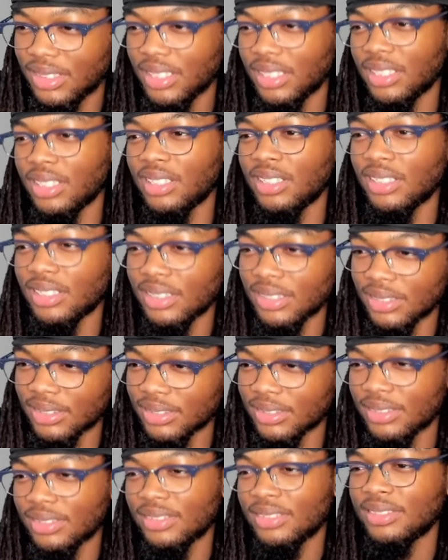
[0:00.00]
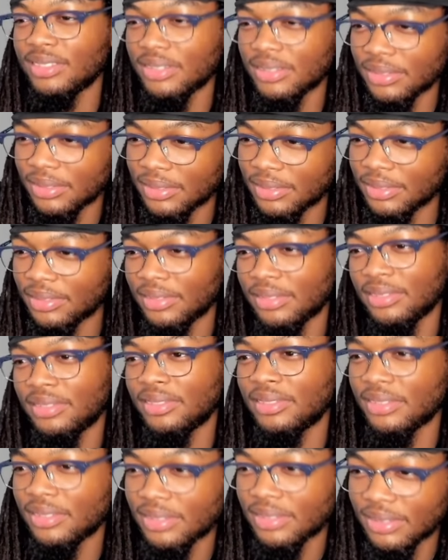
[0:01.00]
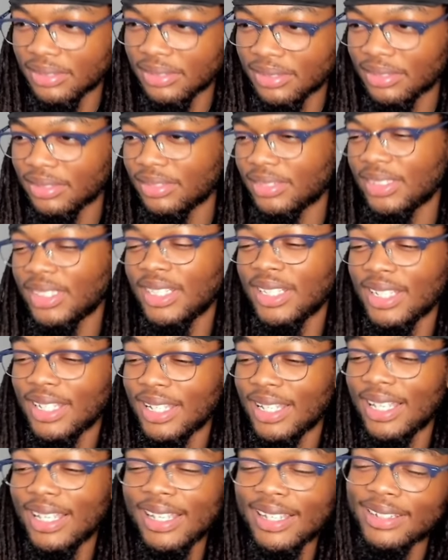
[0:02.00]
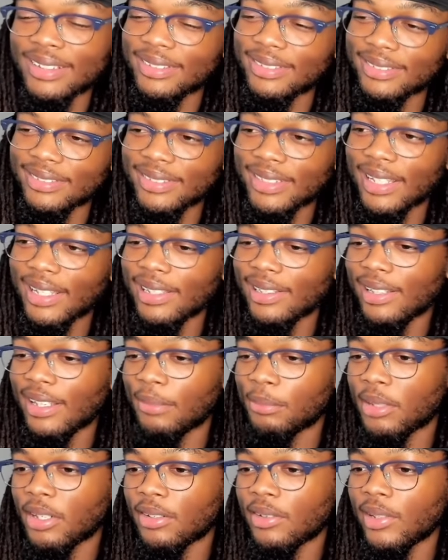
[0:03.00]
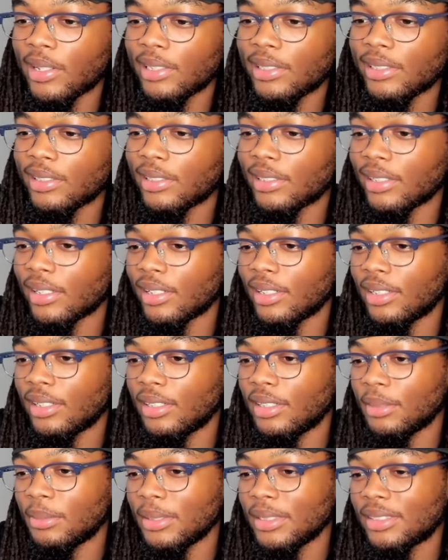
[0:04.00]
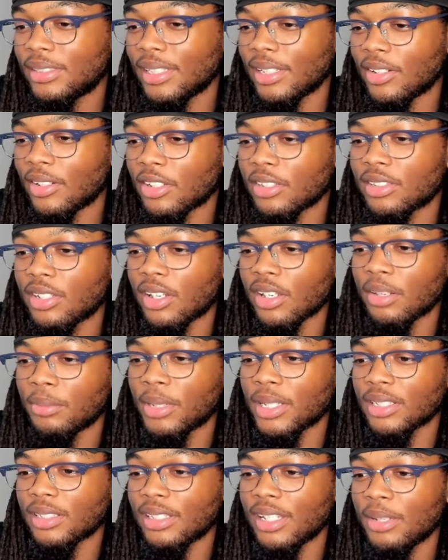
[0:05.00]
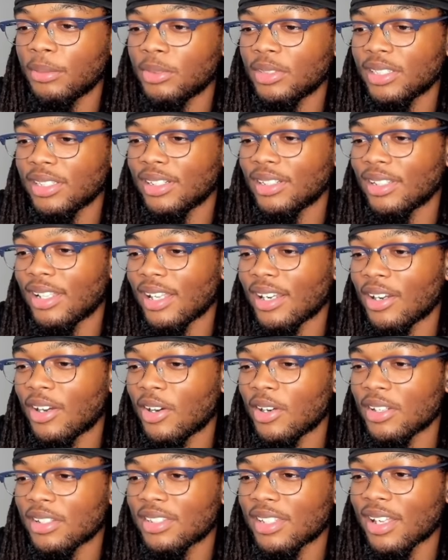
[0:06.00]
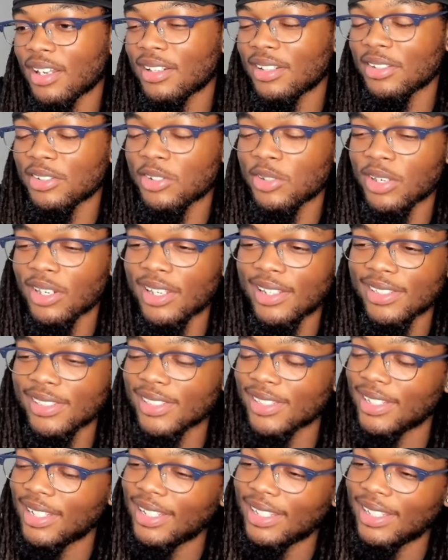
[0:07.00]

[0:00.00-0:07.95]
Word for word: Yeah. Rap beef, no. Hit them up. Put my ops through That, that bar right there, um, he's talking about the labels get a lot of artists out of the trash.